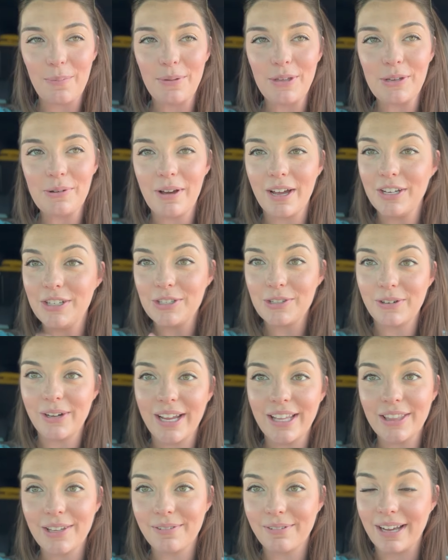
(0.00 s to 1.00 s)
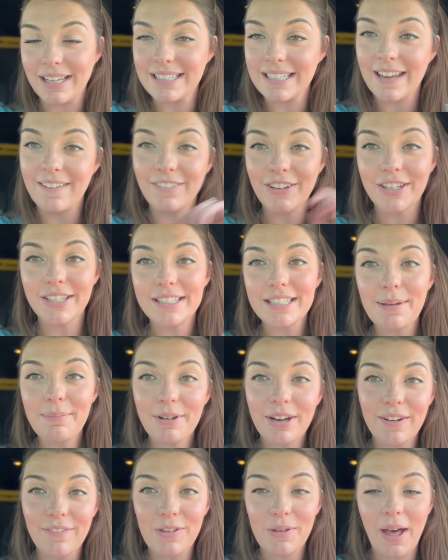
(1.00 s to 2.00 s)
you enjoying the rest of your summer
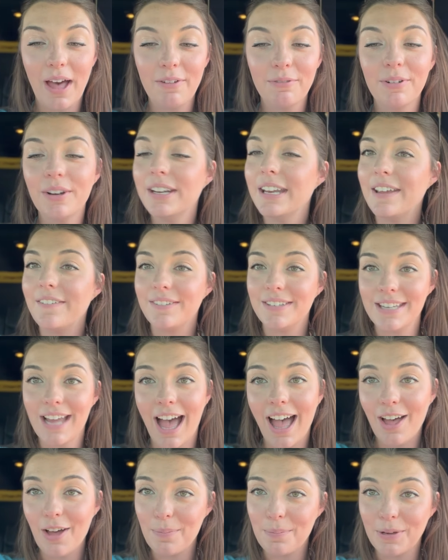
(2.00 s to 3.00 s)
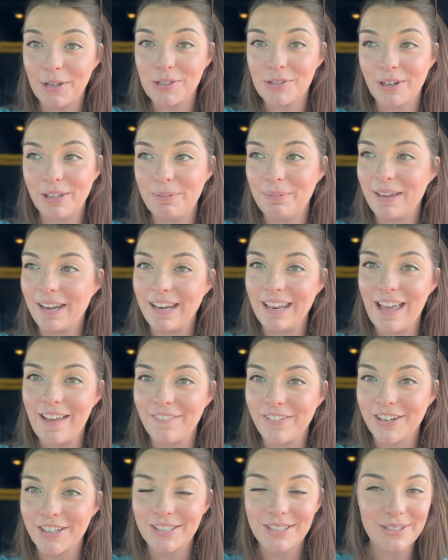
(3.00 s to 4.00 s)
if you have one. If not, hope you enjoyed the beginning of
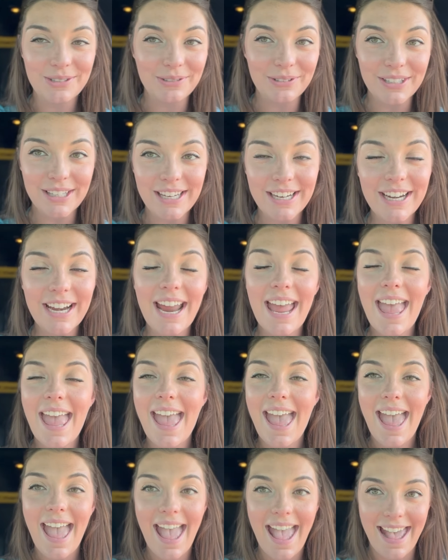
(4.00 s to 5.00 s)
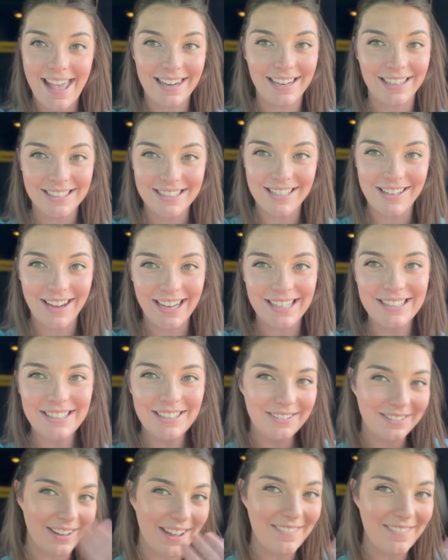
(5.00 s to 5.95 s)
your school year, and I'll see you guys soon.